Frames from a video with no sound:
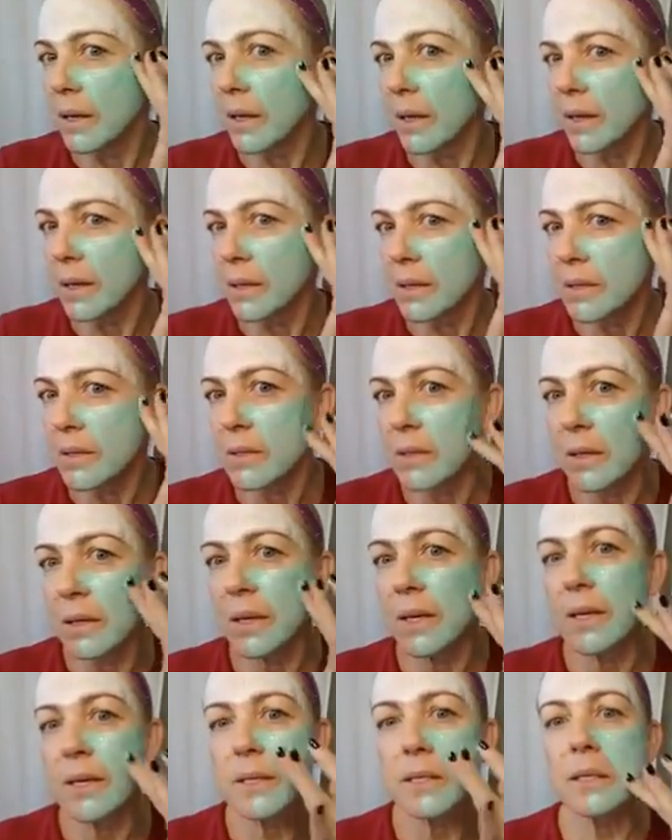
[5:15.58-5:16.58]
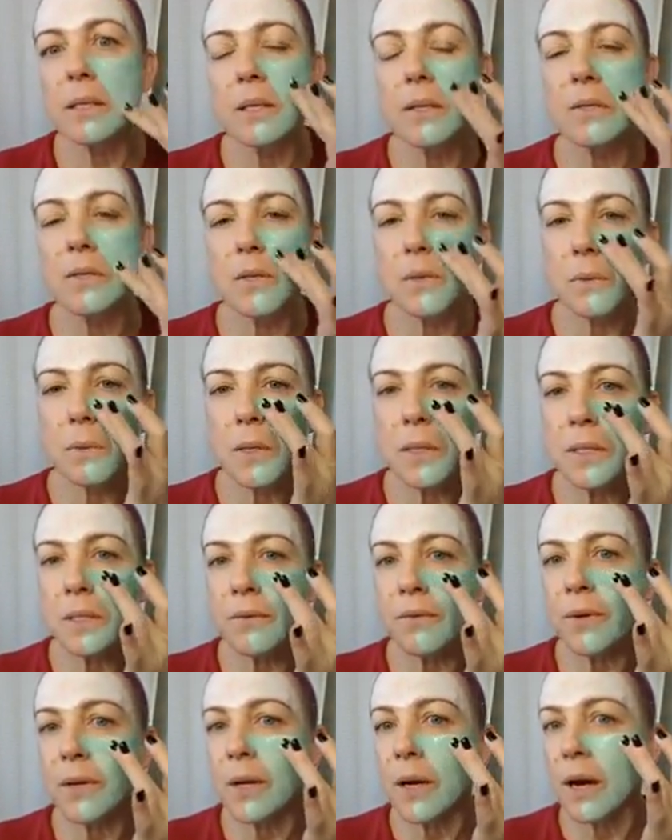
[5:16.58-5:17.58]
And so, like I said, there's 3
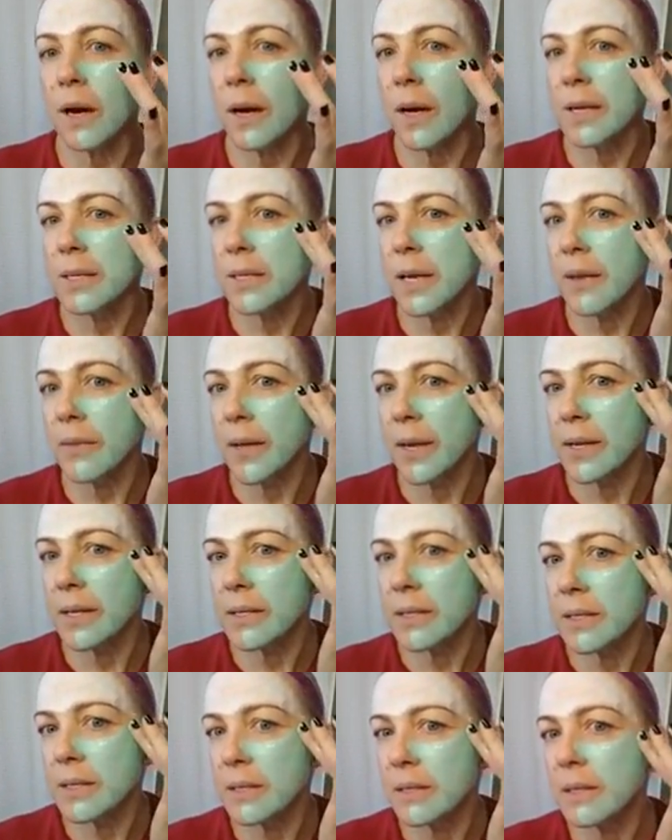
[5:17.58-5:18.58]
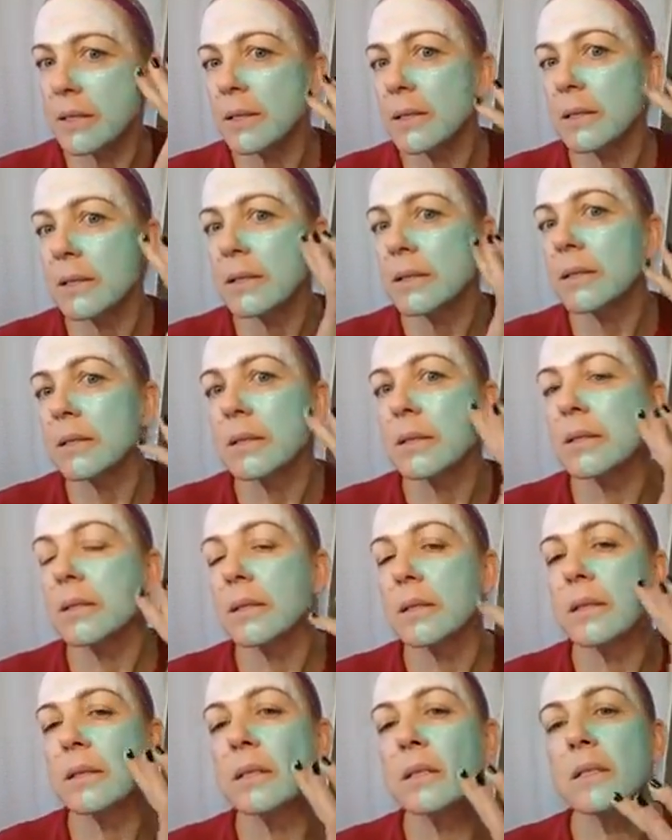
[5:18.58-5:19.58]
different kinds, and they
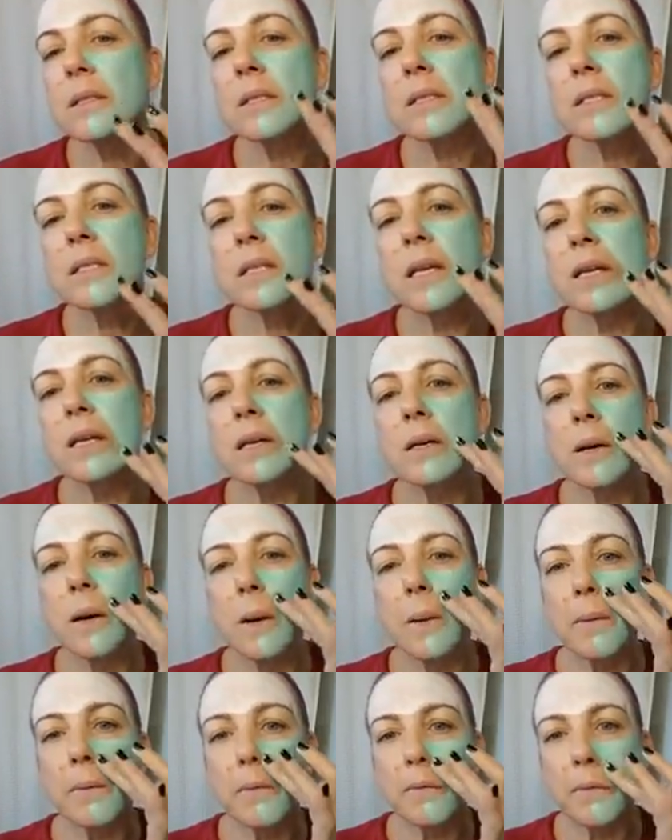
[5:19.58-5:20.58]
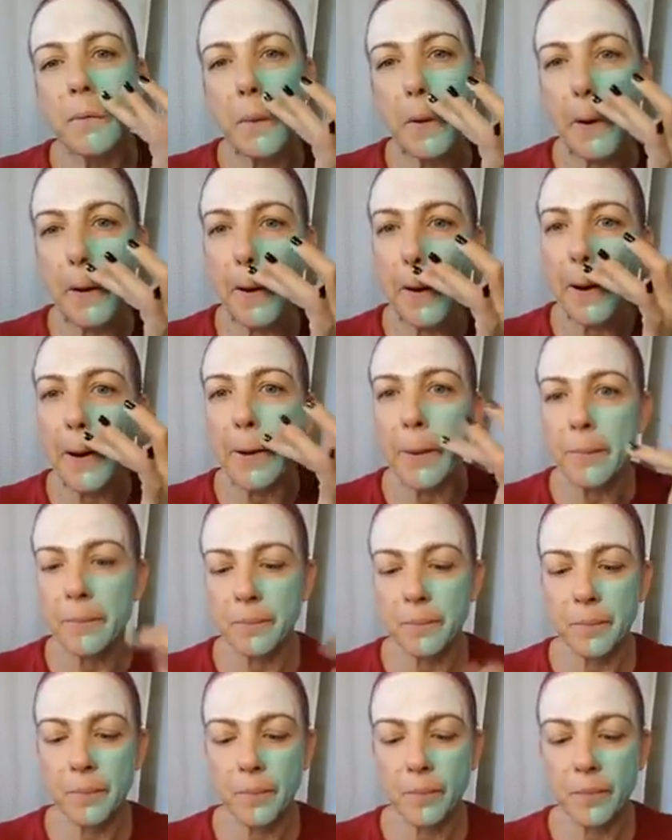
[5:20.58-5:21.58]
stay on
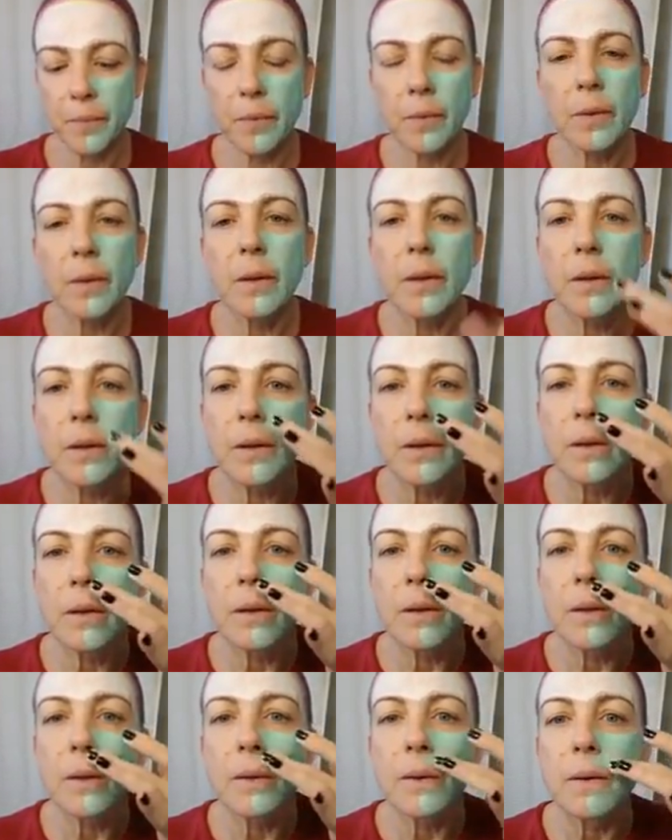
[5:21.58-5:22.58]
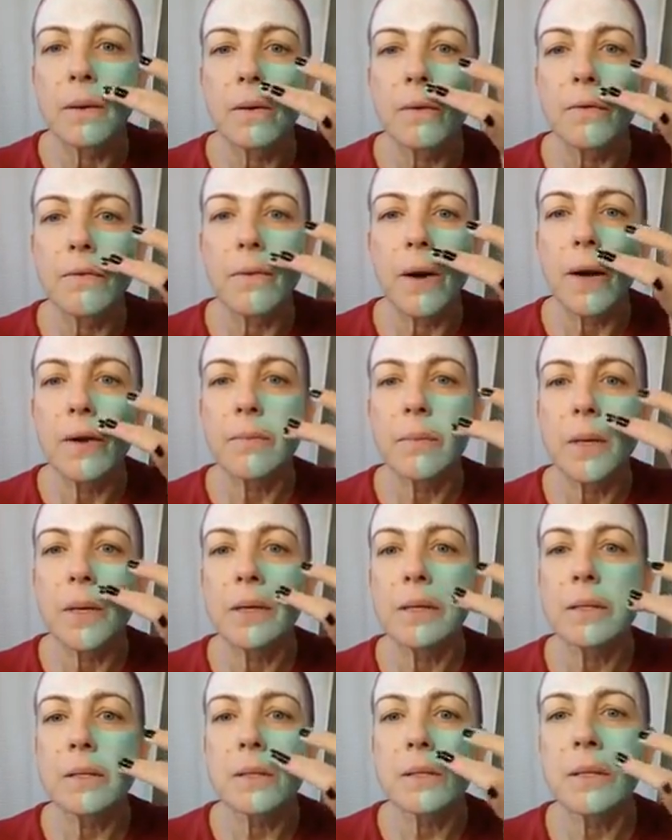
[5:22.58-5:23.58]
for 5
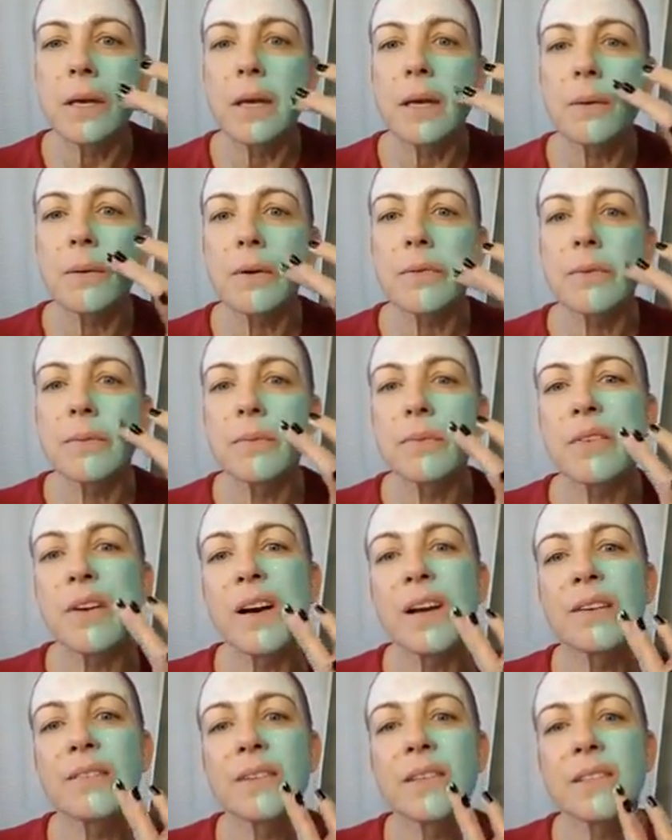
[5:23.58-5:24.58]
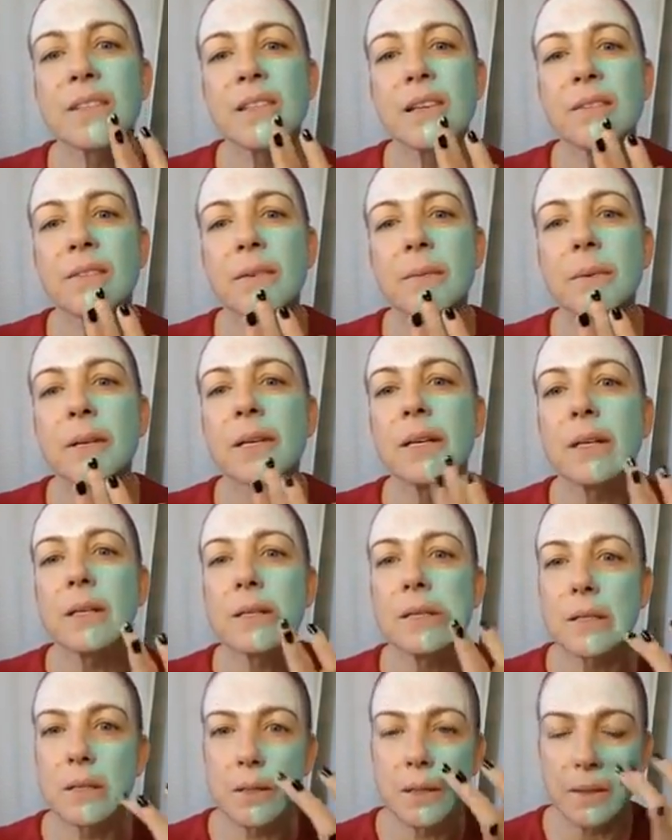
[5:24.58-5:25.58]
minutes, anywhere from 5 to 7
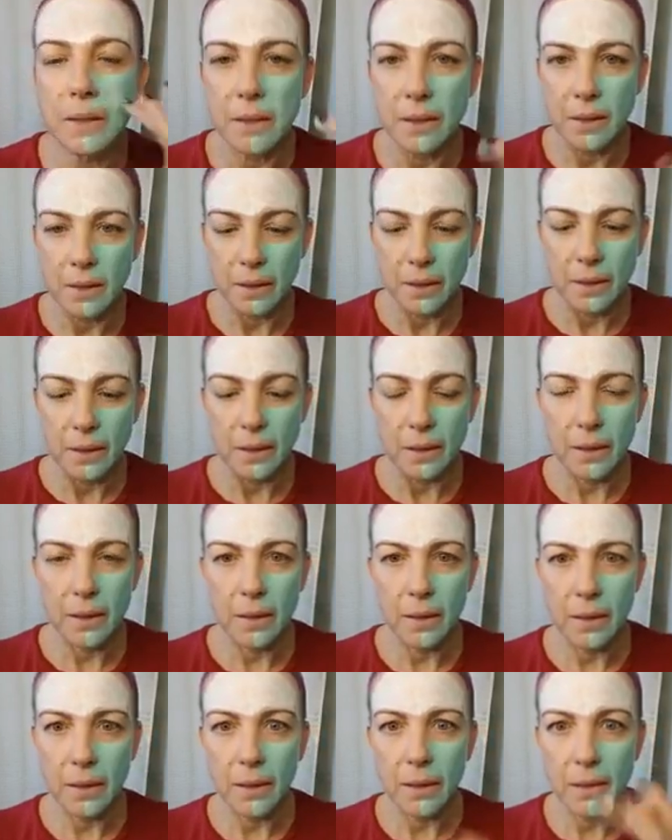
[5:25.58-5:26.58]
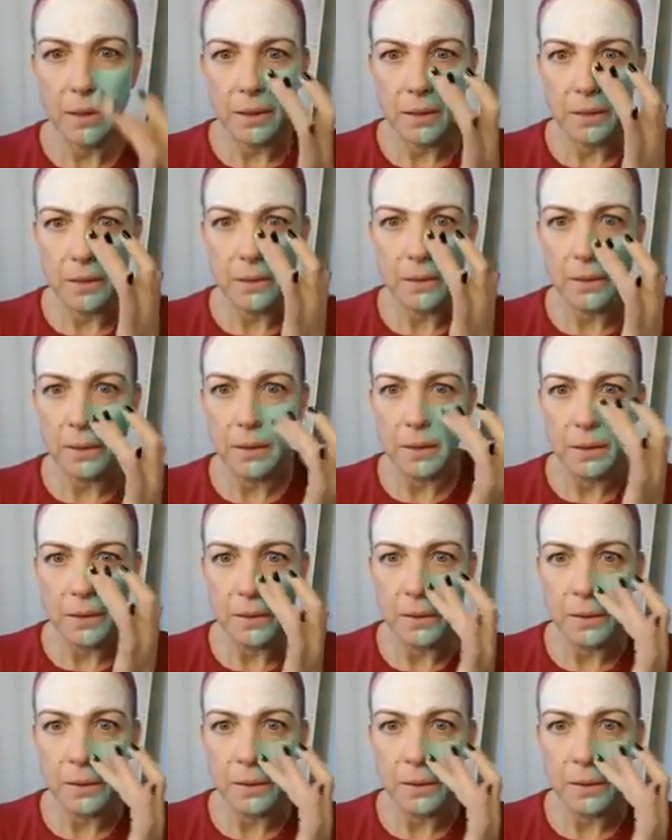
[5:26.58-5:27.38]
minutes. And